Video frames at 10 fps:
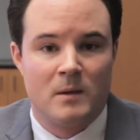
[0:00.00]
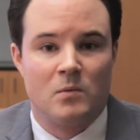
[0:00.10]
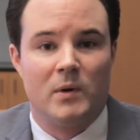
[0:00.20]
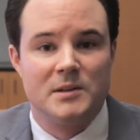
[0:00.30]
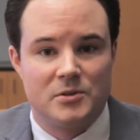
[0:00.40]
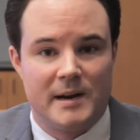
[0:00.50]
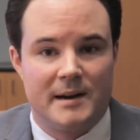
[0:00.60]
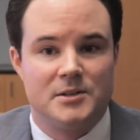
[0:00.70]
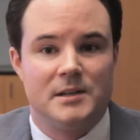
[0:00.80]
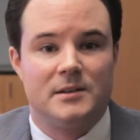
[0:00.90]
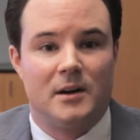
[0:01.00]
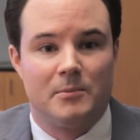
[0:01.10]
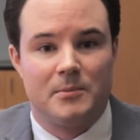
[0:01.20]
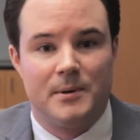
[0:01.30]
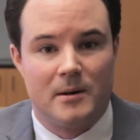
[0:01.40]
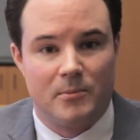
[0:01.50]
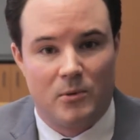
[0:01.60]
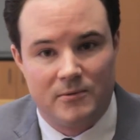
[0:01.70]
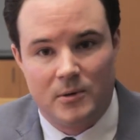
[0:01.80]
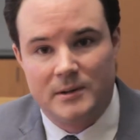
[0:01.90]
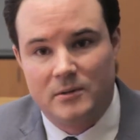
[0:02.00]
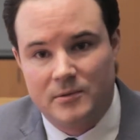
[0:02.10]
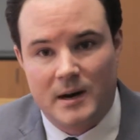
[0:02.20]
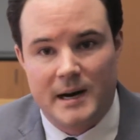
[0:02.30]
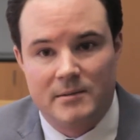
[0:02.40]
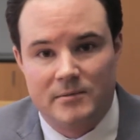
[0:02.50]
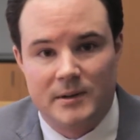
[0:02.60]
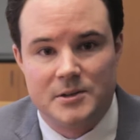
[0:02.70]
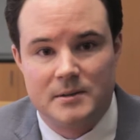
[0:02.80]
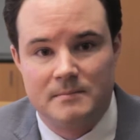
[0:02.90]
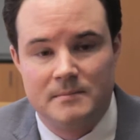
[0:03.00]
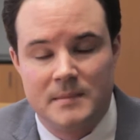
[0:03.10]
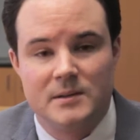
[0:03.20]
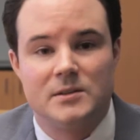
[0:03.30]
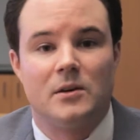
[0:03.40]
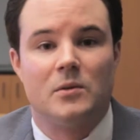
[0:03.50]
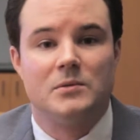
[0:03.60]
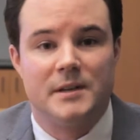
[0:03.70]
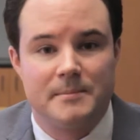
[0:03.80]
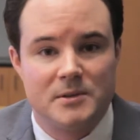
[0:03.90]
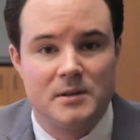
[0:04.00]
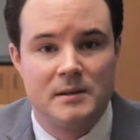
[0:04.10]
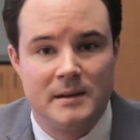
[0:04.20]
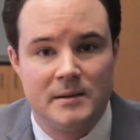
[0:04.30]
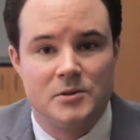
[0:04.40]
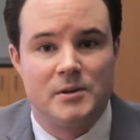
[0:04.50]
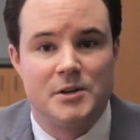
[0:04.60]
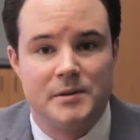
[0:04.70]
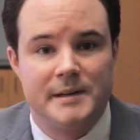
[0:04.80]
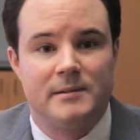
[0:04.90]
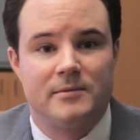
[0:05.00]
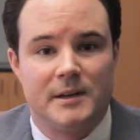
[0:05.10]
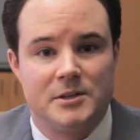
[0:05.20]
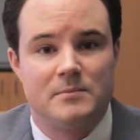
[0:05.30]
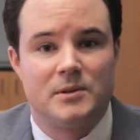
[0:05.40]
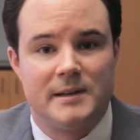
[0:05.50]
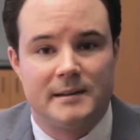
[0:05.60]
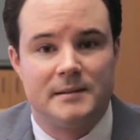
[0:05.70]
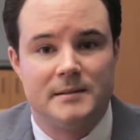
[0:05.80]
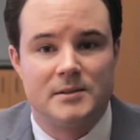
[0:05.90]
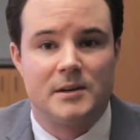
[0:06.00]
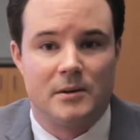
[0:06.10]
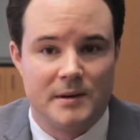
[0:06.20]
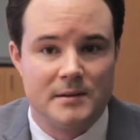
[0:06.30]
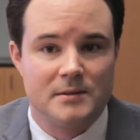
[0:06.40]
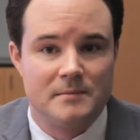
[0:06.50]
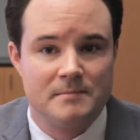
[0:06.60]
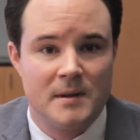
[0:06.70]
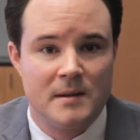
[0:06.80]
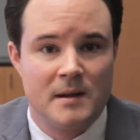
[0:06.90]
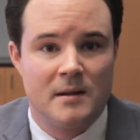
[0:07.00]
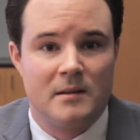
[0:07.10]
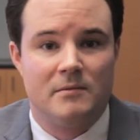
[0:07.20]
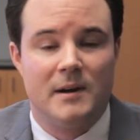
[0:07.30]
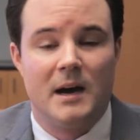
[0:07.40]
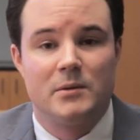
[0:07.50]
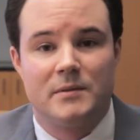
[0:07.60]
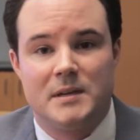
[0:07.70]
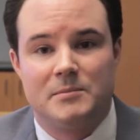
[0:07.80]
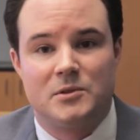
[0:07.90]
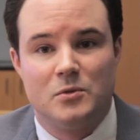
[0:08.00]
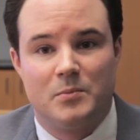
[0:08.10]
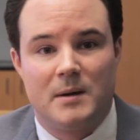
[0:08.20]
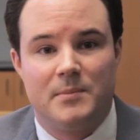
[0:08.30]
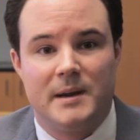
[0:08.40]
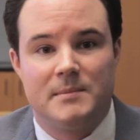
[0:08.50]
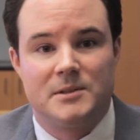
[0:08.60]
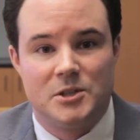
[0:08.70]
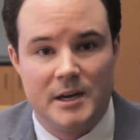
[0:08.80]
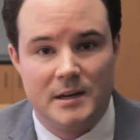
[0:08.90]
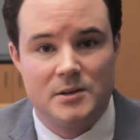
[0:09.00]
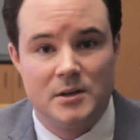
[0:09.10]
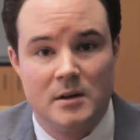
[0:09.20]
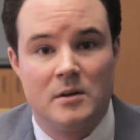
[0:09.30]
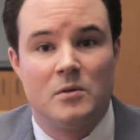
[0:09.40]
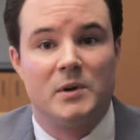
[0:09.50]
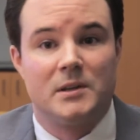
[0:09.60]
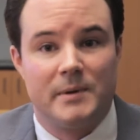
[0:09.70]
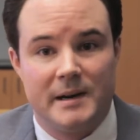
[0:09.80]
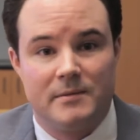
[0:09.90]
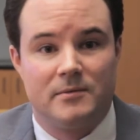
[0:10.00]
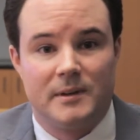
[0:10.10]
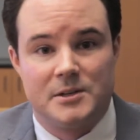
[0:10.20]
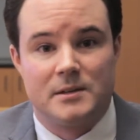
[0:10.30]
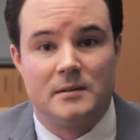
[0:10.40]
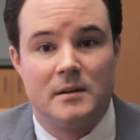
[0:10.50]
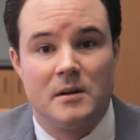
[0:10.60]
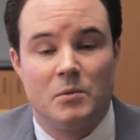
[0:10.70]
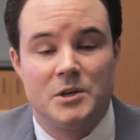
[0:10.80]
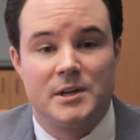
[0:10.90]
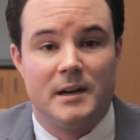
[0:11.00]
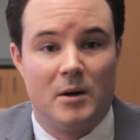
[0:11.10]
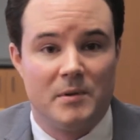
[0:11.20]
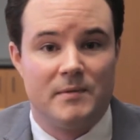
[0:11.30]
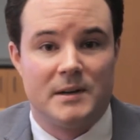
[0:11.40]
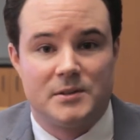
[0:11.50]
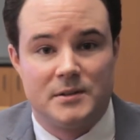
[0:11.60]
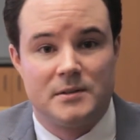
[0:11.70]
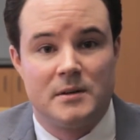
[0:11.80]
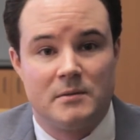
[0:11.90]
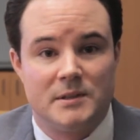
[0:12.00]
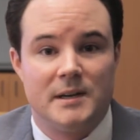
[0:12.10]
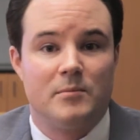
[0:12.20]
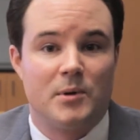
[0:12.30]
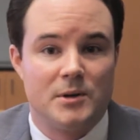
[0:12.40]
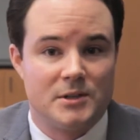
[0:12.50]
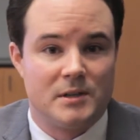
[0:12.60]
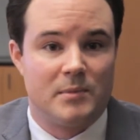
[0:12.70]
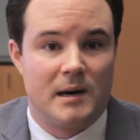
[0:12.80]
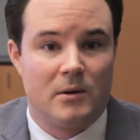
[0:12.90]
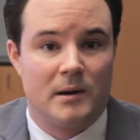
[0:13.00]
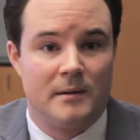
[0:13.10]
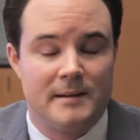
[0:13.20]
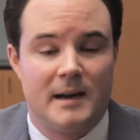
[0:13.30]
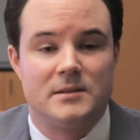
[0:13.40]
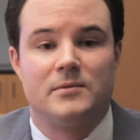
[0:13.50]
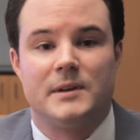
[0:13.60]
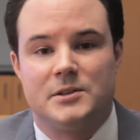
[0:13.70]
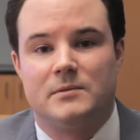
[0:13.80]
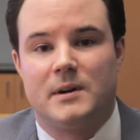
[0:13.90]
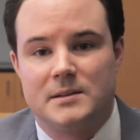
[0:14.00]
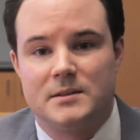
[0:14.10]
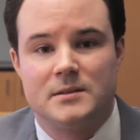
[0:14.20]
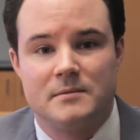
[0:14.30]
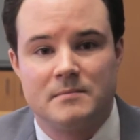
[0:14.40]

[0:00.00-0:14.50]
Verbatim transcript: One strategy to help prepare a portfolio for higher inflation is to own TIPS, Treasury Inflation Protected Securities. The value of TIPS coupon payments change with the rate of inflation, which can help investors retain purchasing power as inflation rises.